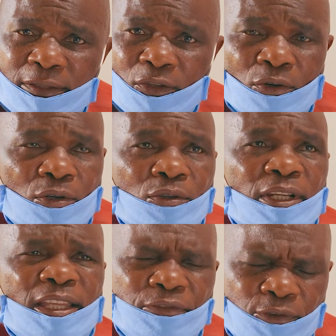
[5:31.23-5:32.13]
Though
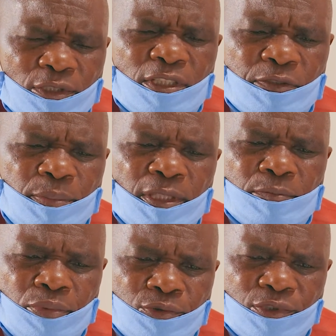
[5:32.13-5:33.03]
effort is
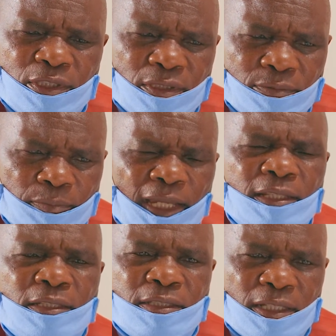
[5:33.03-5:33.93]
being put by
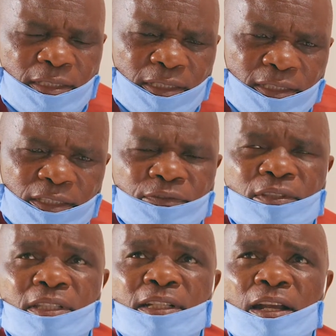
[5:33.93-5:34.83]
the churches,
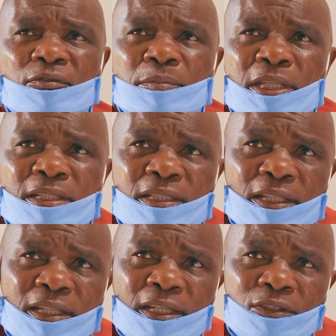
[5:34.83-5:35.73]
even the government,
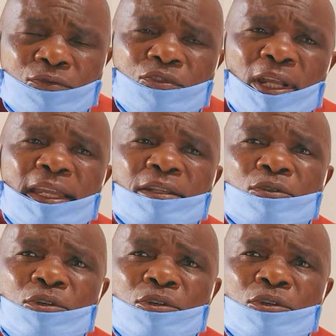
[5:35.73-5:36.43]
to try and